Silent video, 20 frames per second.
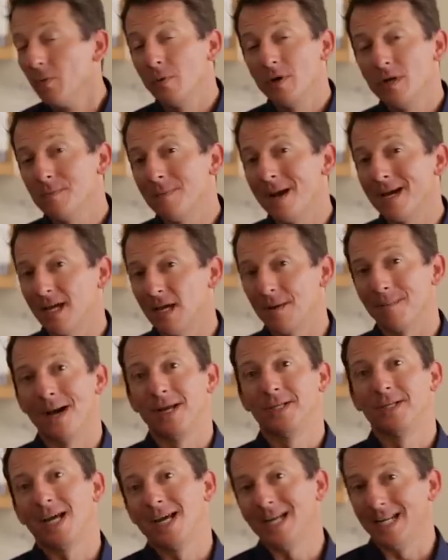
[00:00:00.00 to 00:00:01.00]
When you're making a
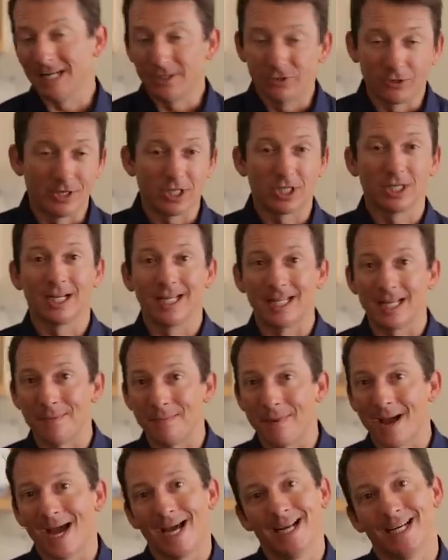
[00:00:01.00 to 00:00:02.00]
martini, traditionally they're
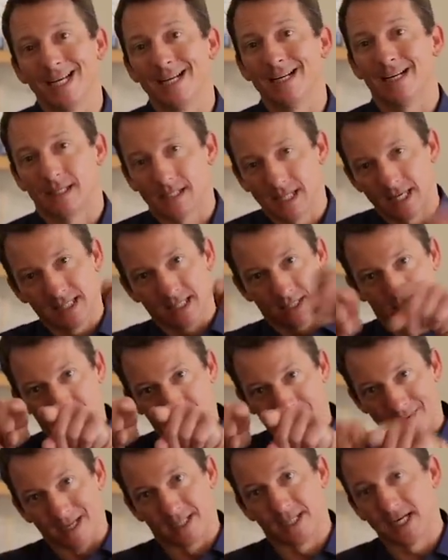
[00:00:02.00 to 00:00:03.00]
made in the classic sort
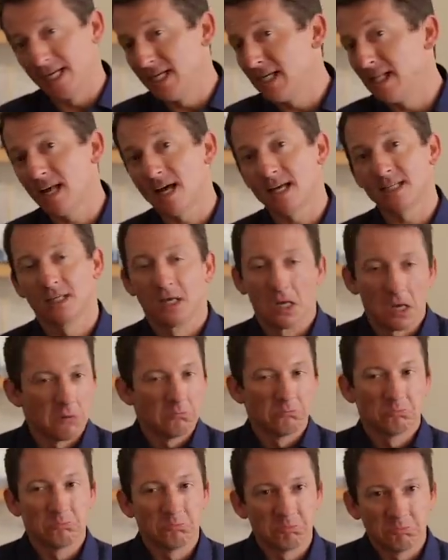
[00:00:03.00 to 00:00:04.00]
of martini glass.
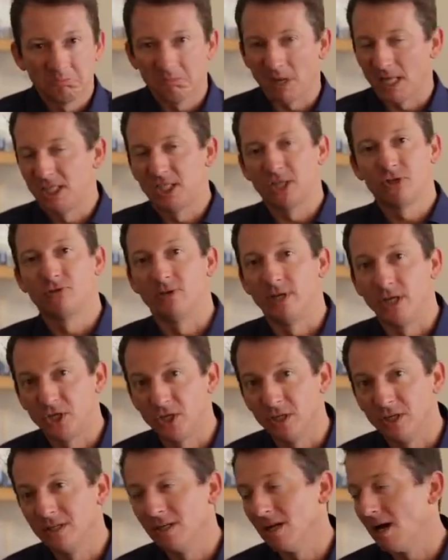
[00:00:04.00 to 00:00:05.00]
It's just
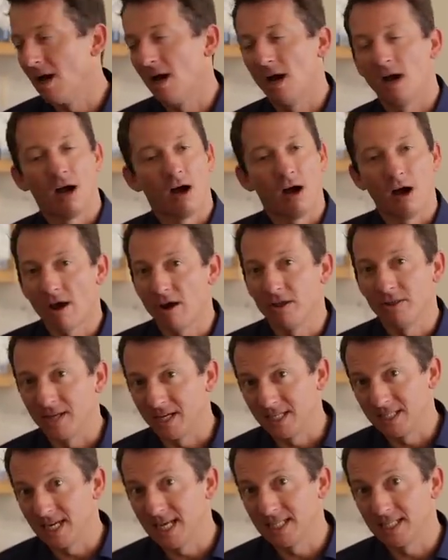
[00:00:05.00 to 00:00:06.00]
tradition. I don't think
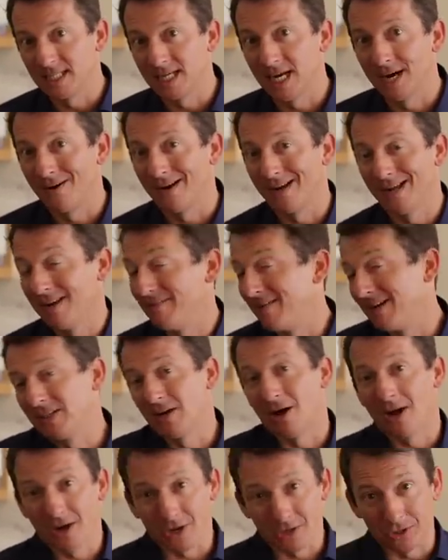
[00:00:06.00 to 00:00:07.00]
it's necessary. In fact,
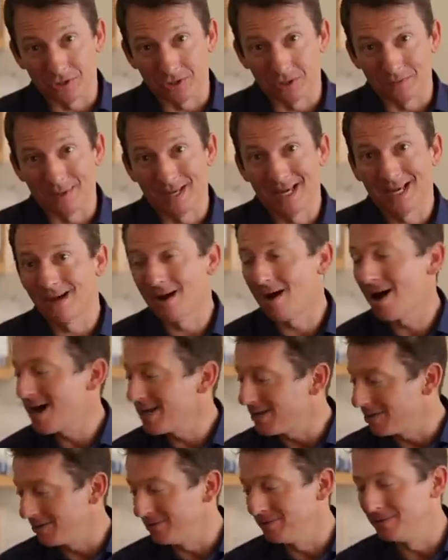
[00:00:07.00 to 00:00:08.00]
I don't use them here. I
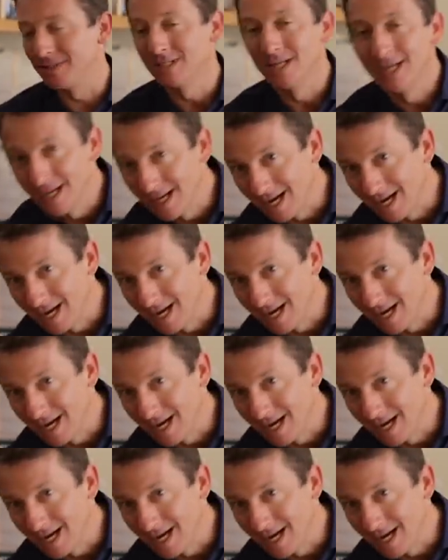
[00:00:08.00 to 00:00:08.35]
use